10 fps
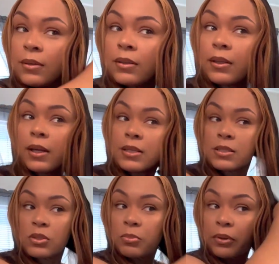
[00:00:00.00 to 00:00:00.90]
That is
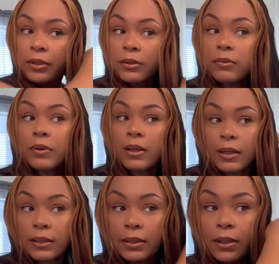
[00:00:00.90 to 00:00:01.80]
super cute. I
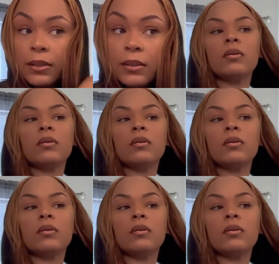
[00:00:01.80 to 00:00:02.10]
like that.